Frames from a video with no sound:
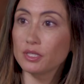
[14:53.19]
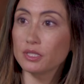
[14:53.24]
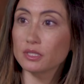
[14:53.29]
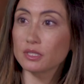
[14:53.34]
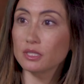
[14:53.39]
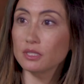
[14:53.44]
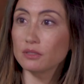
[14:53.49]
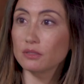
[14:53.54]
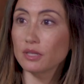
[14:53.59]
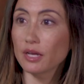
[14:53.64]

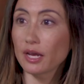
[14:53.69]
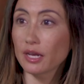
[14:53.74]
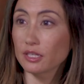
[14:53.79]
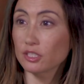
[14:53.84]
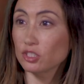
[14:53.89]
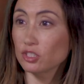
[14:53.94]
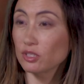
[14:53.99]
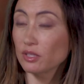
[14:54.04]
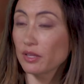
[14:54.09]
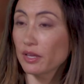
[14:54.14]
isn't
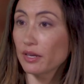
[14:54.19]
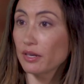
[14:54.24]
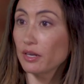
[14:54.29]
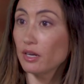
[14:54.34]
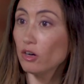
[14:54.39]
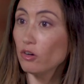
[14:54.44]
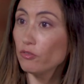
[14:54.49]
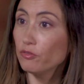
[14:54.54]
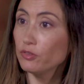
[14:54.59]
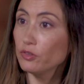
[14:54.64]
actually that
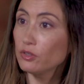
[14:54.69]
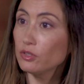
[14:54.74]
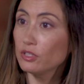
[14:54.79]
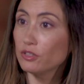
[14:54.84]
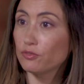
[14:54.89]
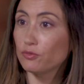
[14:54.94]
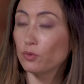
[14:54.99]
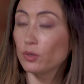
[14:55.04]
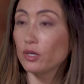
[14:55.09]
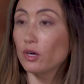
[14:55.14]
helpful
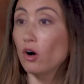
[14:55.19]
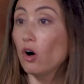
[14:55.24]
if what